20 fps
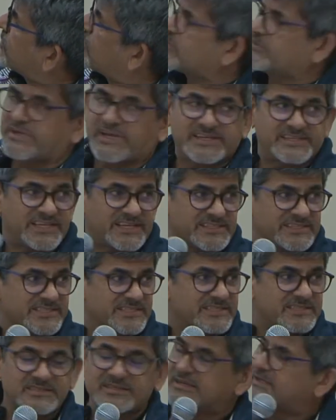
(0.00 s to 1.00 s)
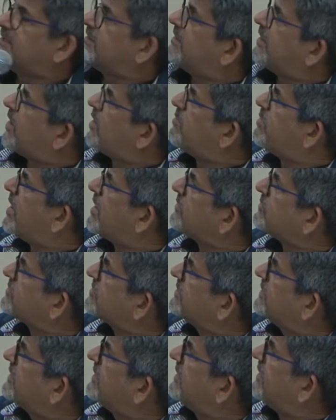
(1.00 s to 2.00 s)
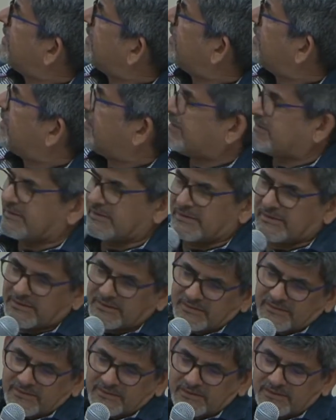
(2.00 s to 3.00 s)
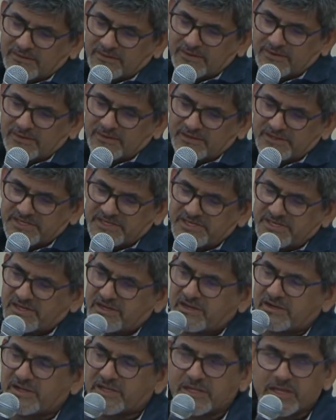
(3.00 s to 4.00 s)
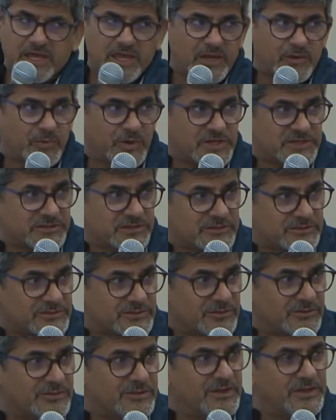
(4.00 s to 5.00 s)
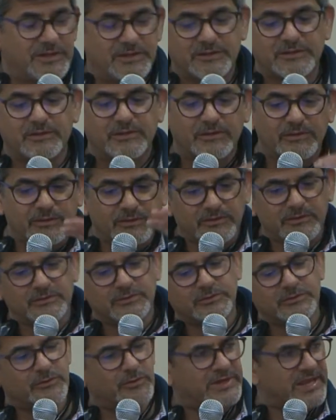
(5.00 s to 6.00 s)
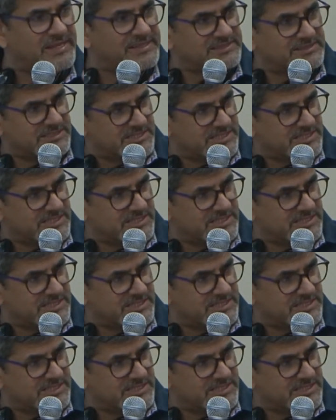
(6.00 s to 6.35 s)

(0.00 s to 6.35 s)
third exercise about linear equation. So you can